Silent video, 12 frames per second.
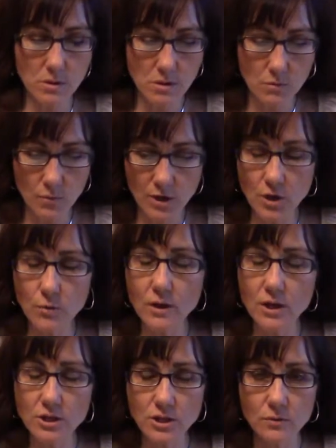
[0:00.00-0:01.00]
what you
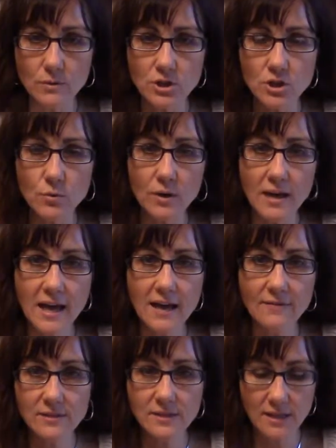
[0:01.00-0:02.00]
want to do is you want to
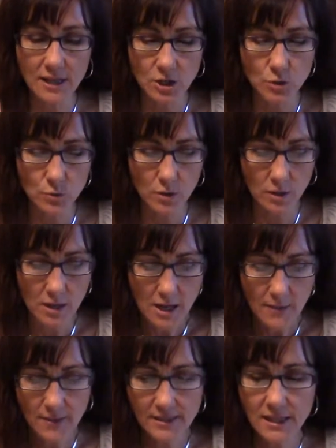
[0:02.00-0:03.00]
have a schedule
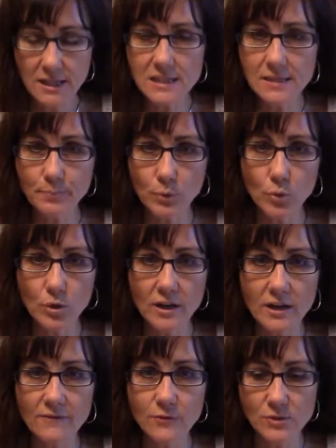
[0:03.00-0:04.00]
that's going to
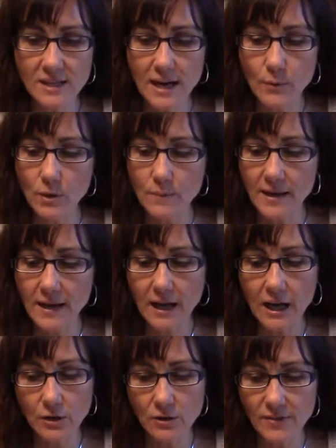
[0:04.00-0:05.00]
support. If you say I want to make
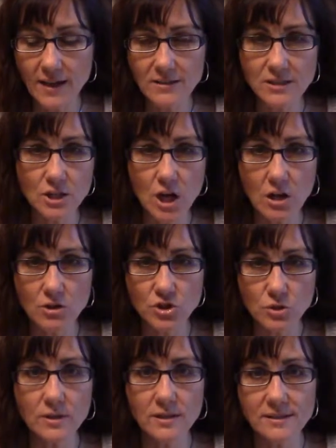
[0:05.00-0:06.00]
$100,000,
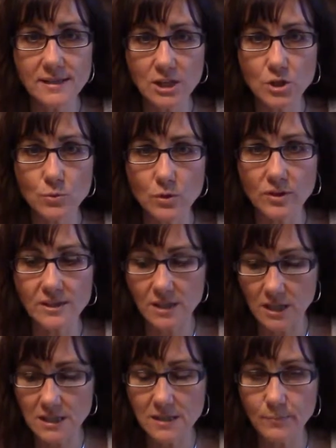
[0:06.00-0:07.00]
you need a schedule that's
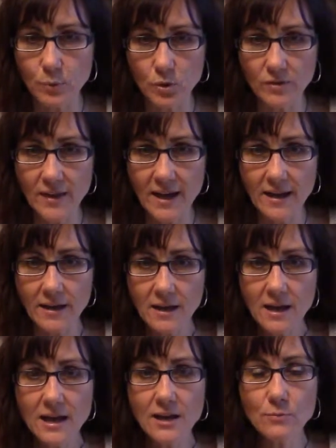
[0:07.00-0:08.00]
going to support that.
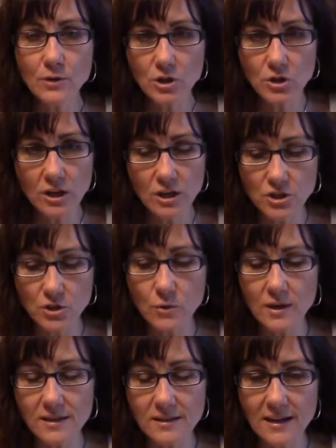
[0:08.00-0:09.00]
And what you're going to do
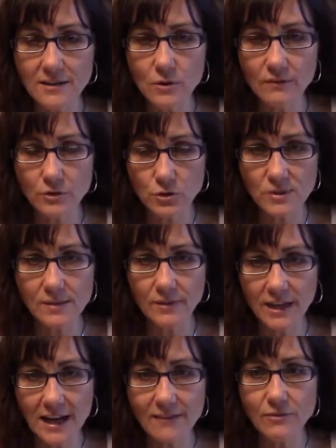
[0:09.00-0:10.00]
is you have to do
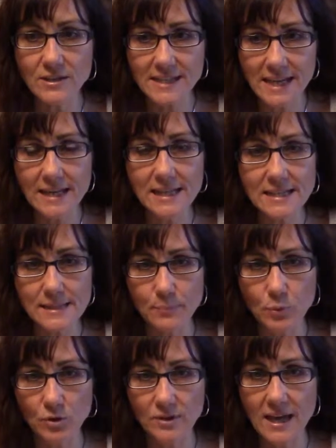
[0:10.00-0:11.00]
something every day to
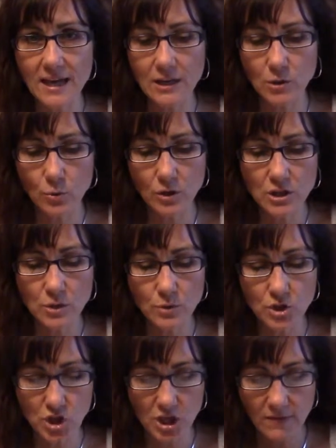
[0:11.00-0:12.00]
support that in order to
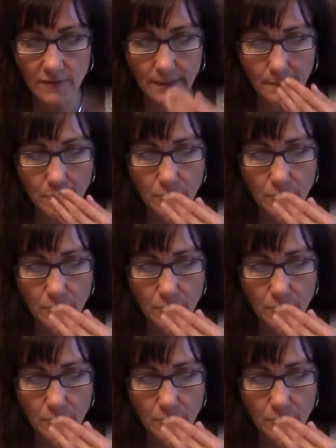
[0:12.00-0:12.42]
achieve it.